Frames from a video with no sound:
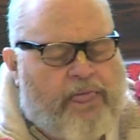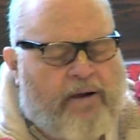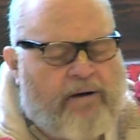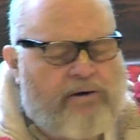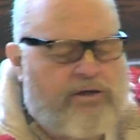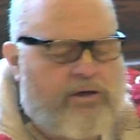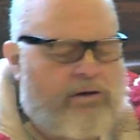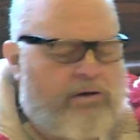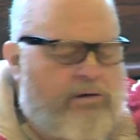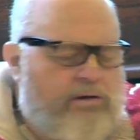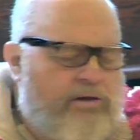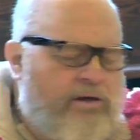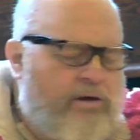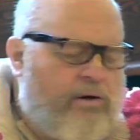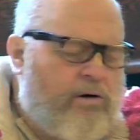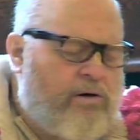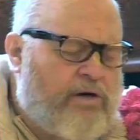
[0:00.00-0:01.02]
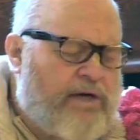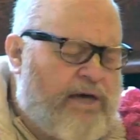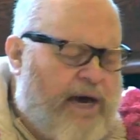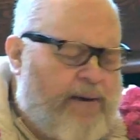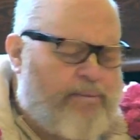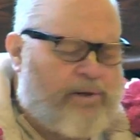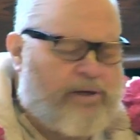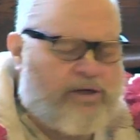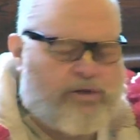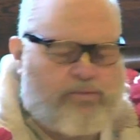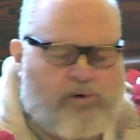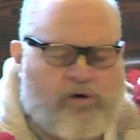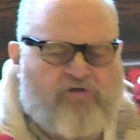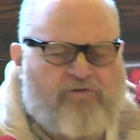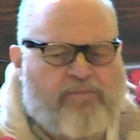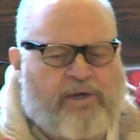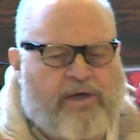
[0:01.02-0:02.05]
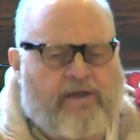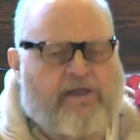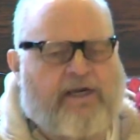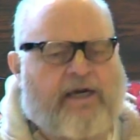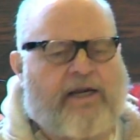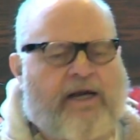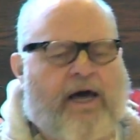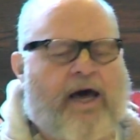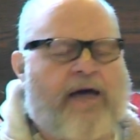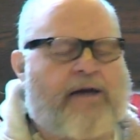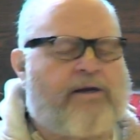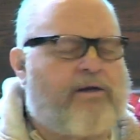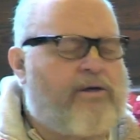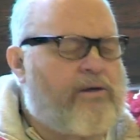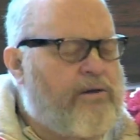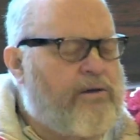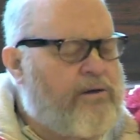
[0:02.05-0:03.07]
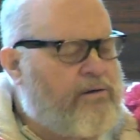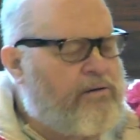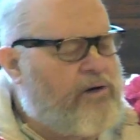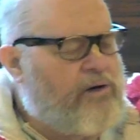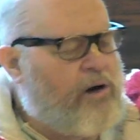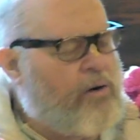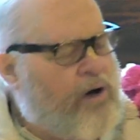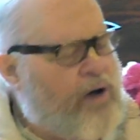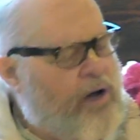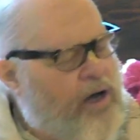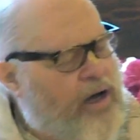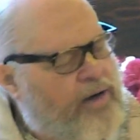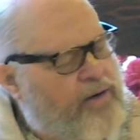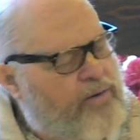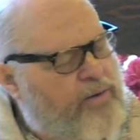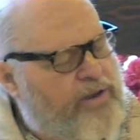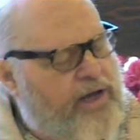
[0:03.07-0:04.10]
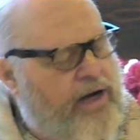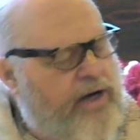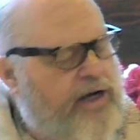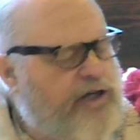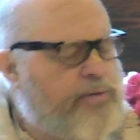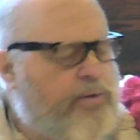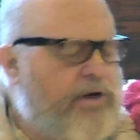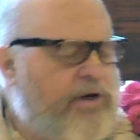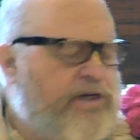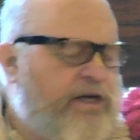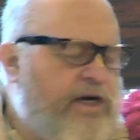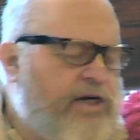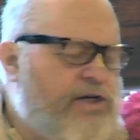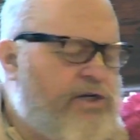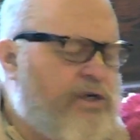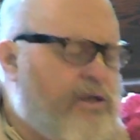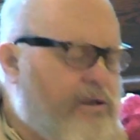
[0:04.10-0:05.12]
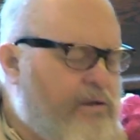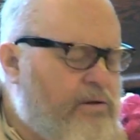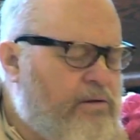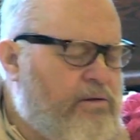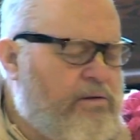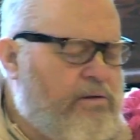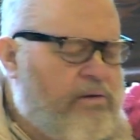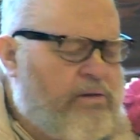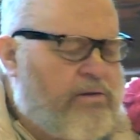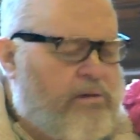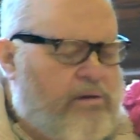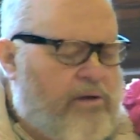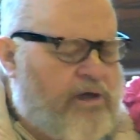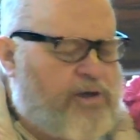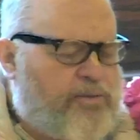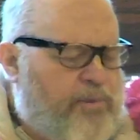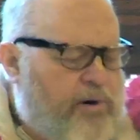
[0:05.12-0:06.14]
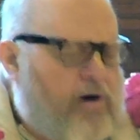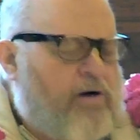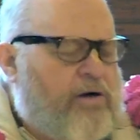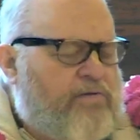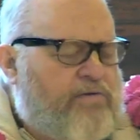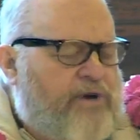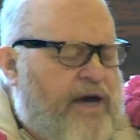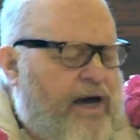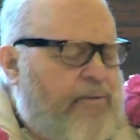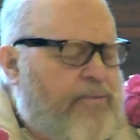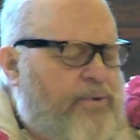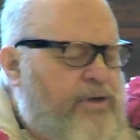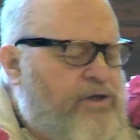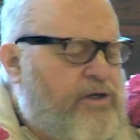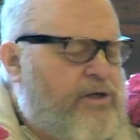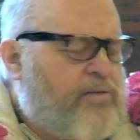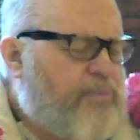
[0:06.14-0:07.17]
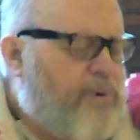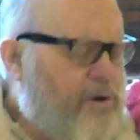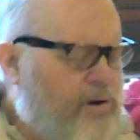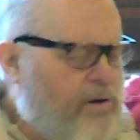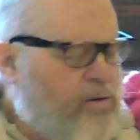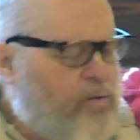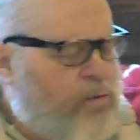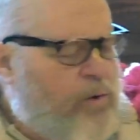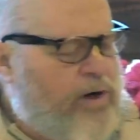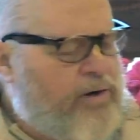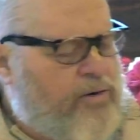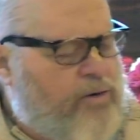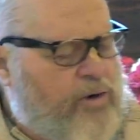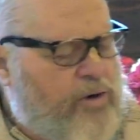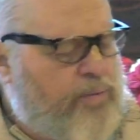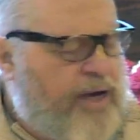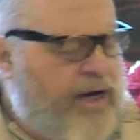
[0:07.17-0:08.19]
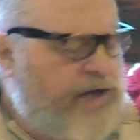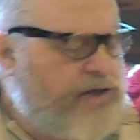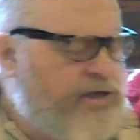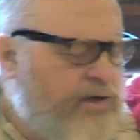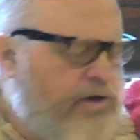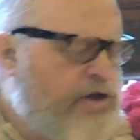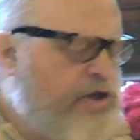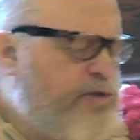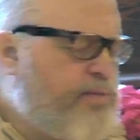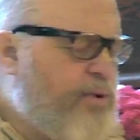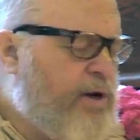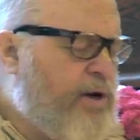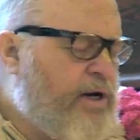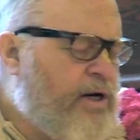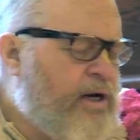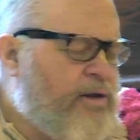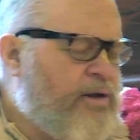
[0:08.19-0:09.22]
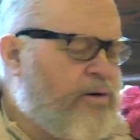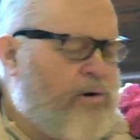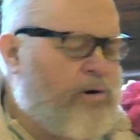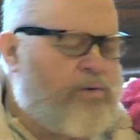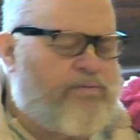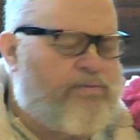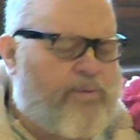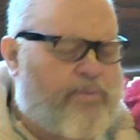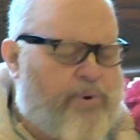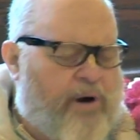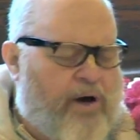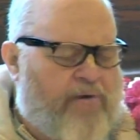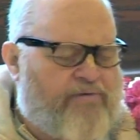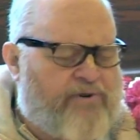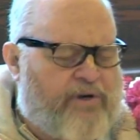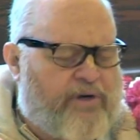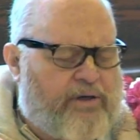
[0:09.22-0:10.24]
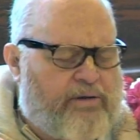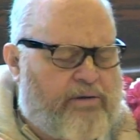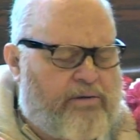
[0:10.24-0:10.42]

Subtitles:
So the whole capitalist movement cannot go on without exploitation. That's part of capitalism. One group has to exploit another group for profit.